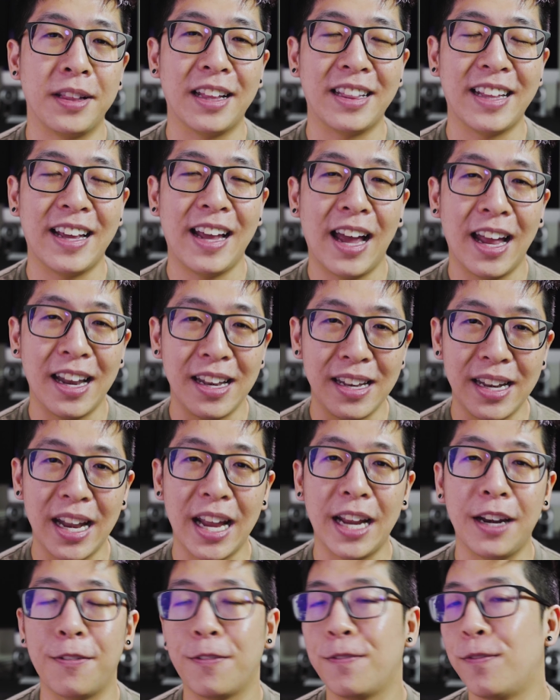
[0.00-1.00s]
one that they had
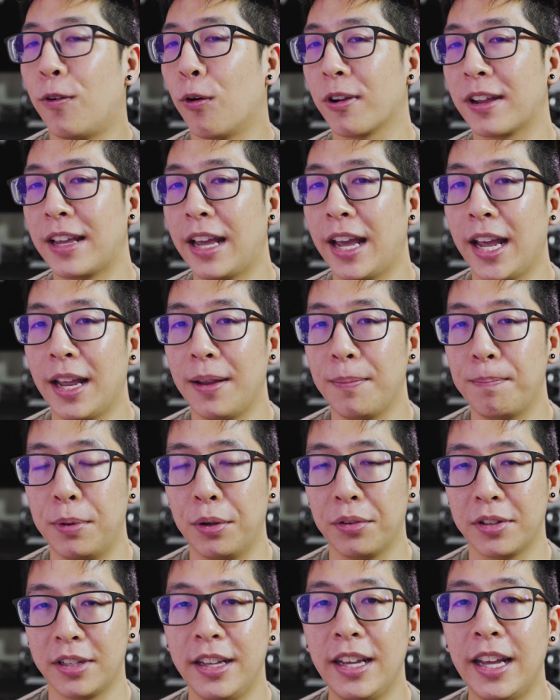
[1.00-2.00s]
native 4K
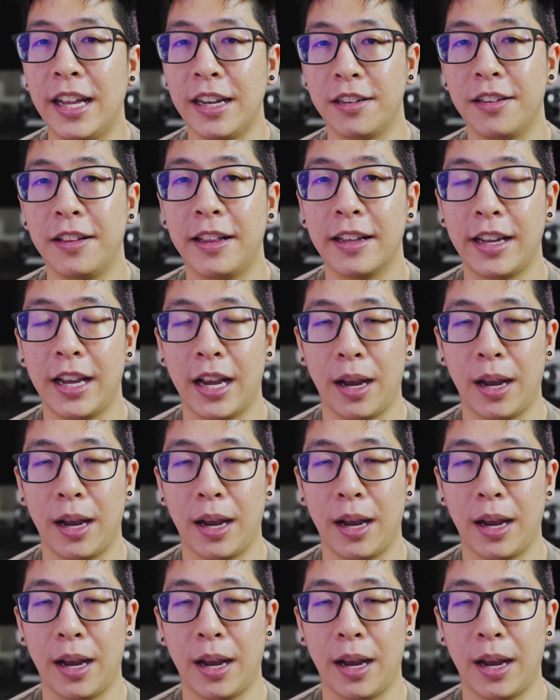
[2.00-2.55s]
built into the